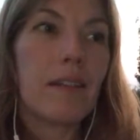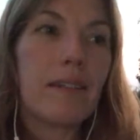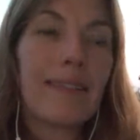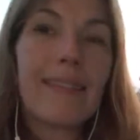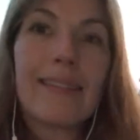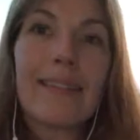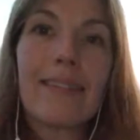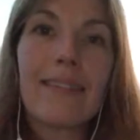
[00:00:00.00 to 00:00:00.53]

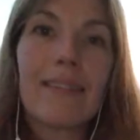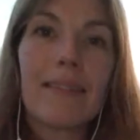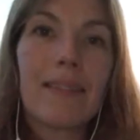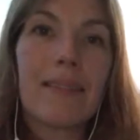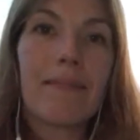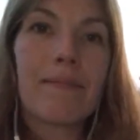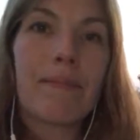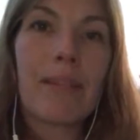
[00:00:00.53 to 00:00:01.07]
yeah,
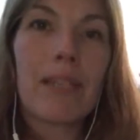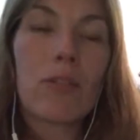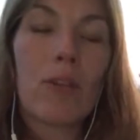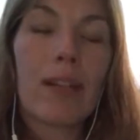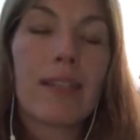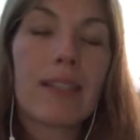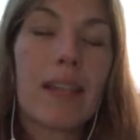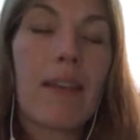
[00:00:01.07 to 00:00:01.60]
that's all
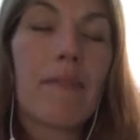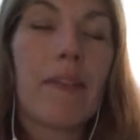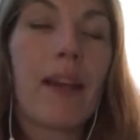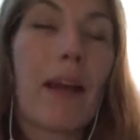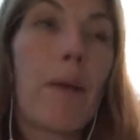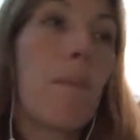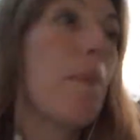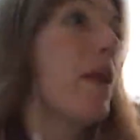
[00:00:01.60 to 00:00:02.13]
I can say for
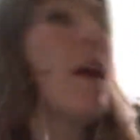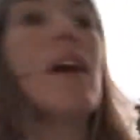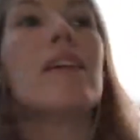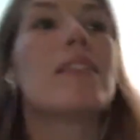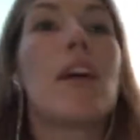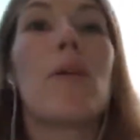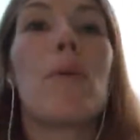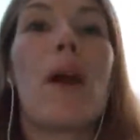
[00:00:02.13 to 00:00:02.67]
now.
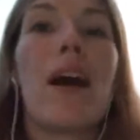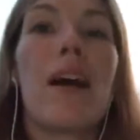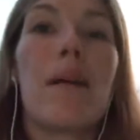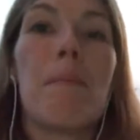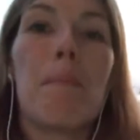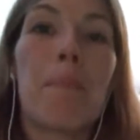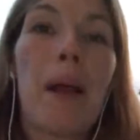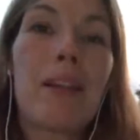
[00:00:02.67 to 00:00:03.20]
So
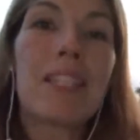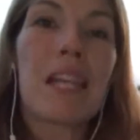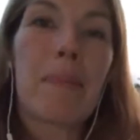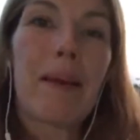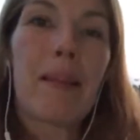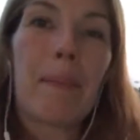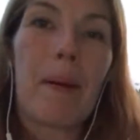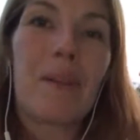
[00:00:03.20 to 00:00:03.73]
posted
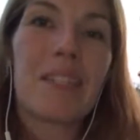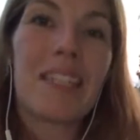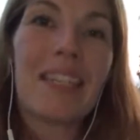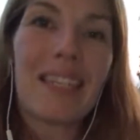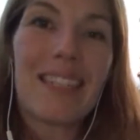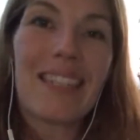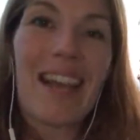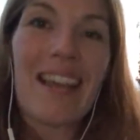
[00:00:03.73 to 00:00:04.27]
about the party
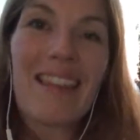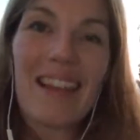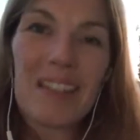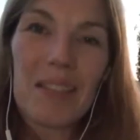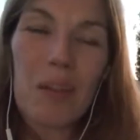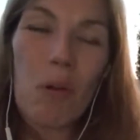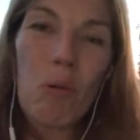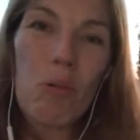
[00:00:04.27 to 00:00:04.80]
yesterday.
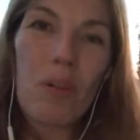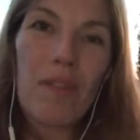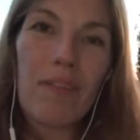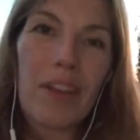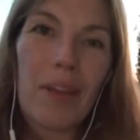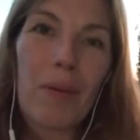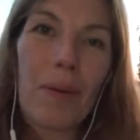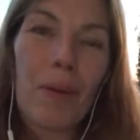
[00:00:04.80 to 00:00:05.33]
Thanks to all of
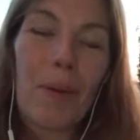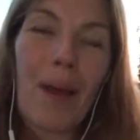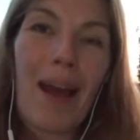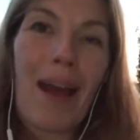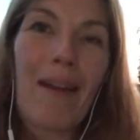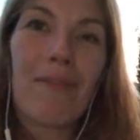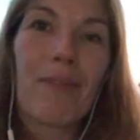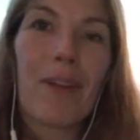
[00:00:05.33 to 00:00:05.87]
you who
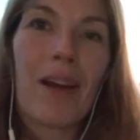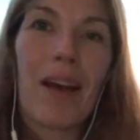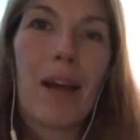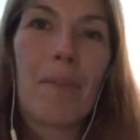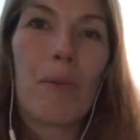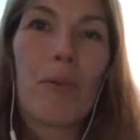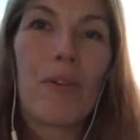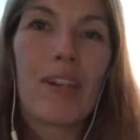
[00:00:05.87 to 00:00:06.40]
have
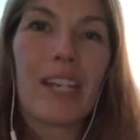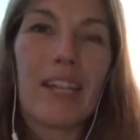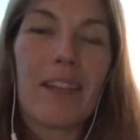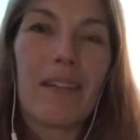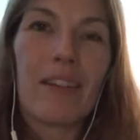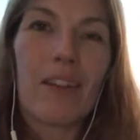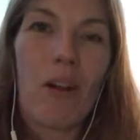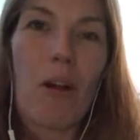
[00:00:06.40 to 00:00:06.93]
already
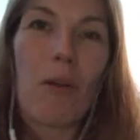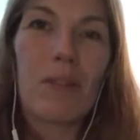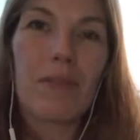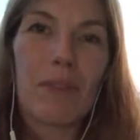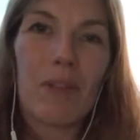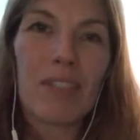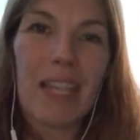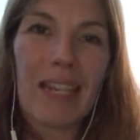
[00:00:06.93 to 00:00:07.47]
got hold
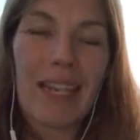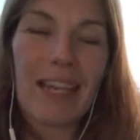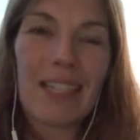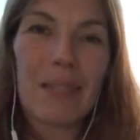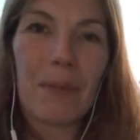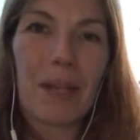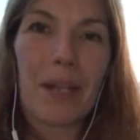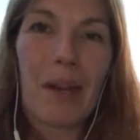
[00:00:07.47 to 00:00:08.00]
of your
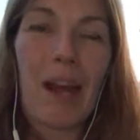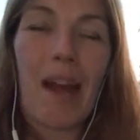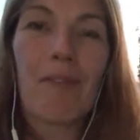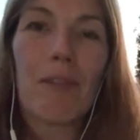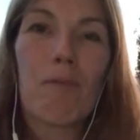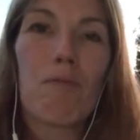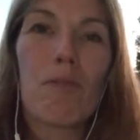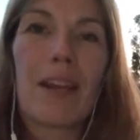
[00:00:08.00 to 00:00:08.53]
tickets. We're going to have
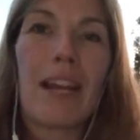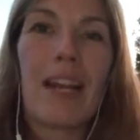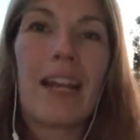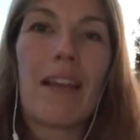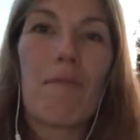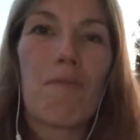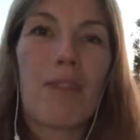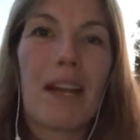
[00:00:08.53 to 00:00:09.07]
a
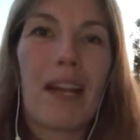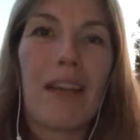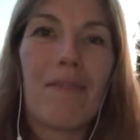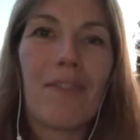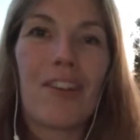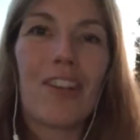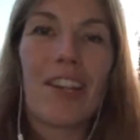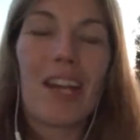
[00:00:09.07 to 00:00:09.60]
really, really
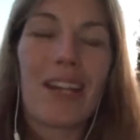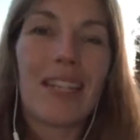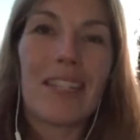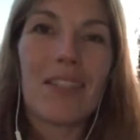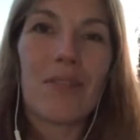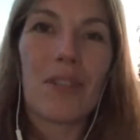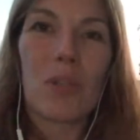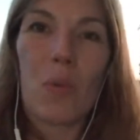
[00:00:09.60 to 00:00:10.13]
fun
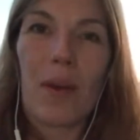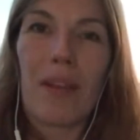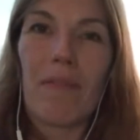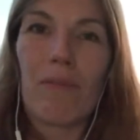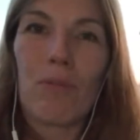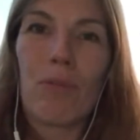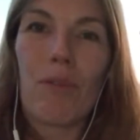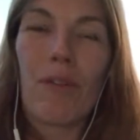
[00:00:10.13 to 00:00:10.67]
night on the
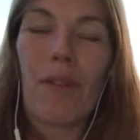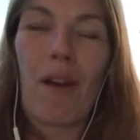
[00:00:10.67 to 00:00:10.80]
24th